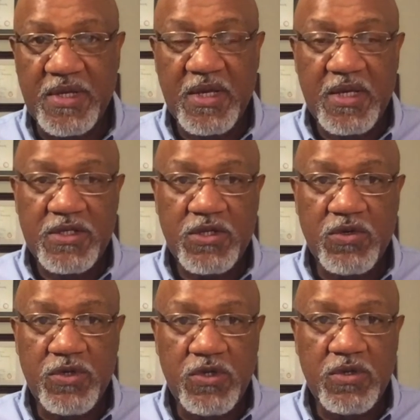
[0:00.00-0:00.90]
So
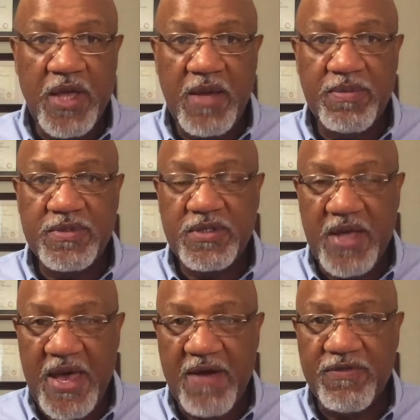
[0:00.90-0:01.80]
you're able to
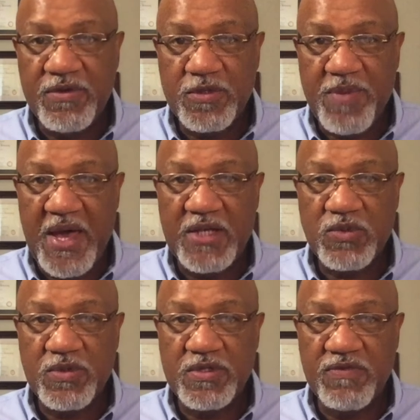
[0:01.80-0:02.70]
have those
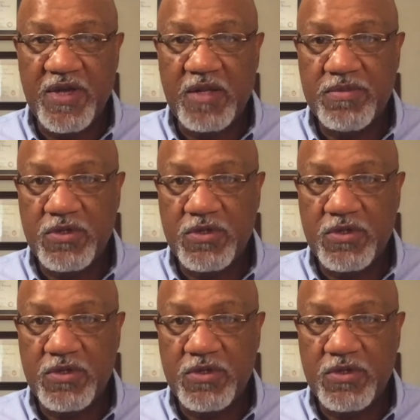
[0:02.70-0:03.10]
passwords available